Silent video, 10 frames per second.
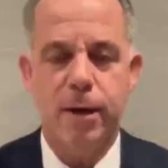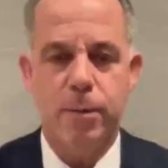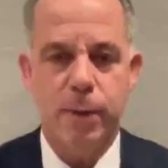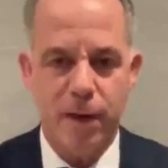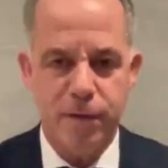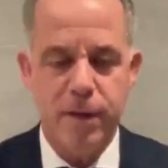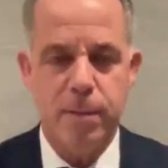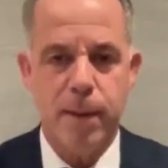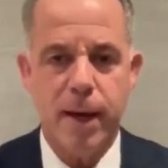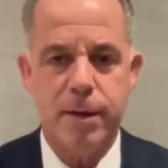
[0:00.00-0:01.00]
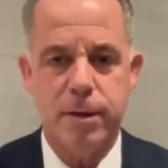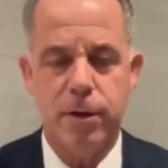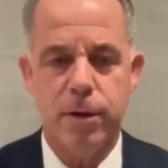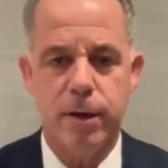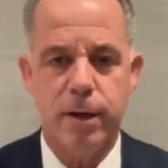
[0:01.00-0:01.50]
We have the demand
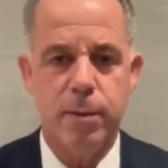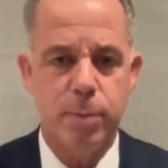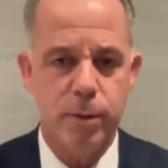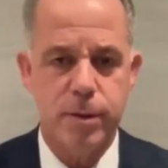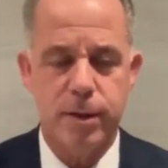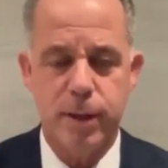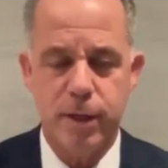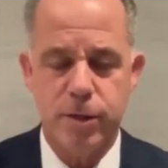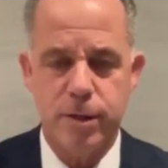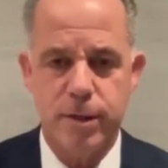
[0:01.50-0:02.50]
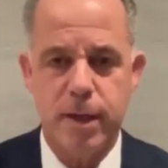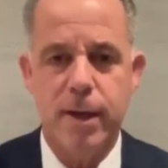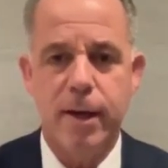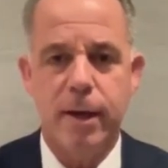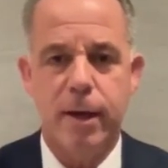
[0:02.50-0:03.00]
currently in both directions,
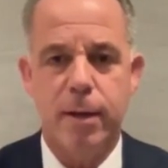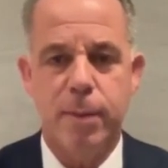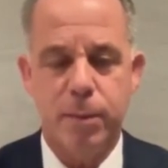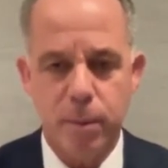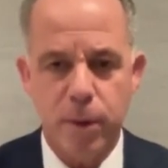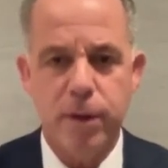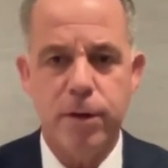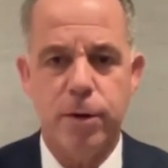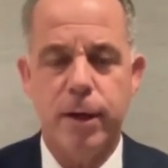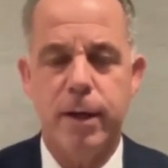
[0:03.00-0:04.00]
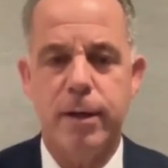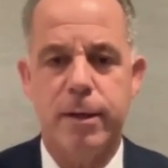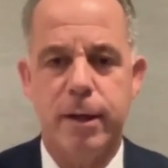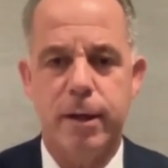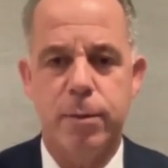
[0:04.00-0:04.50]
but we're monitoring
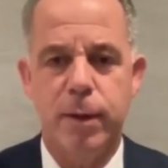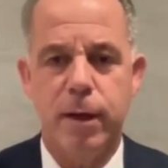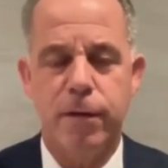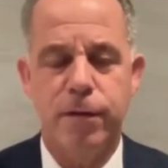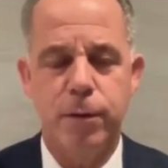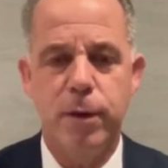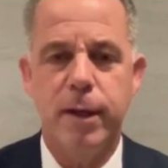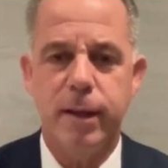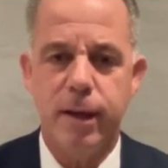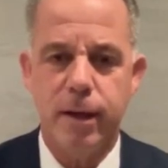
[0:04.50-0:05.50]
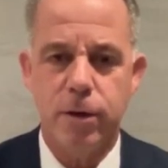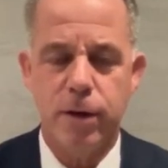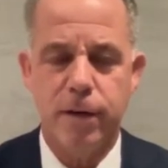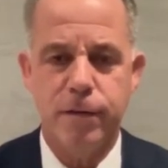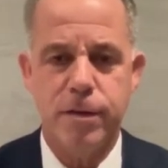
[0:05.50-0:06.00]
it and we are fueling the
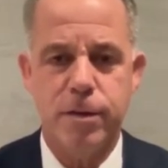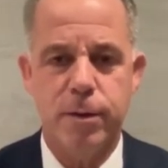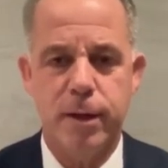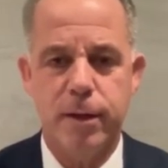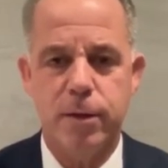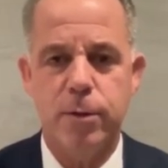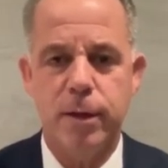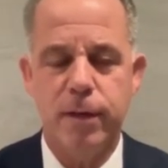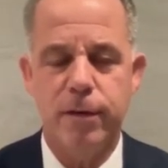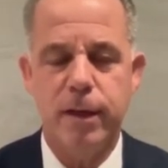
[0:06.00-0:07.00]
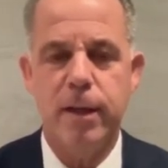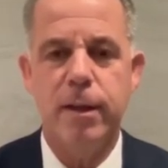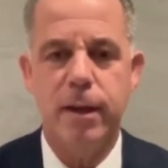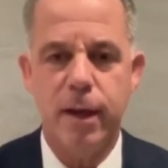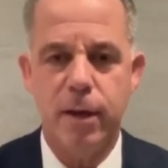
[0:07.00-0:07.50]
aircraft so that it could even in
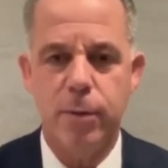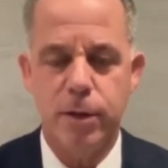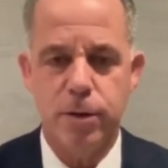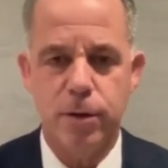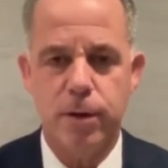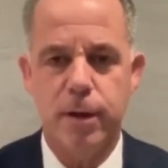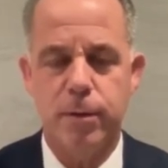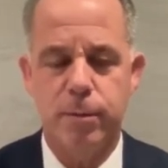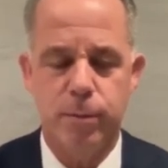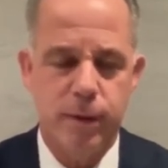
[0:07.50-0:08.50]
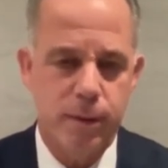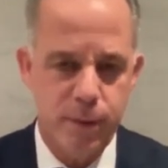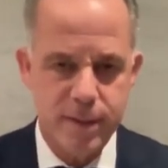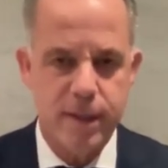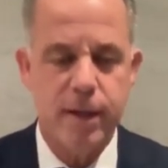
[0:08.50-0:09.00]
the air return, and we
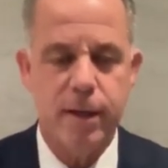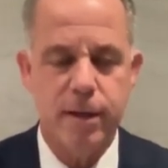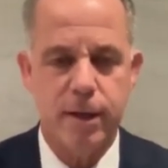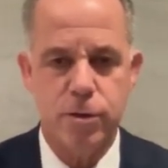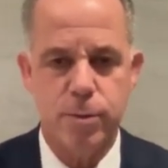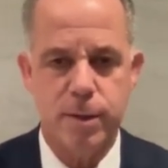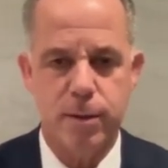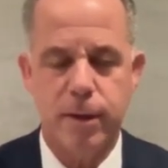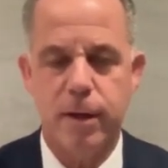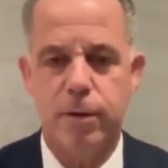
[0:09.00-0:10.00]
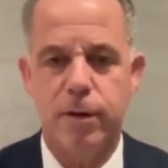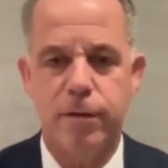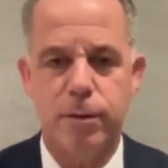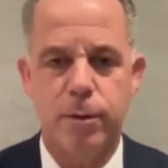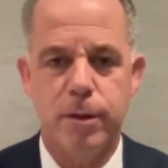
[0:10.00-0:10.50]
stay in touch with our
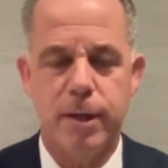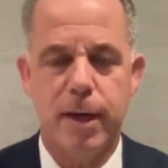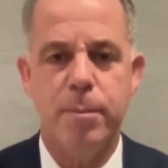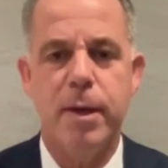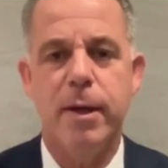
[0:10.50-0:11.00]
aircraft all the time.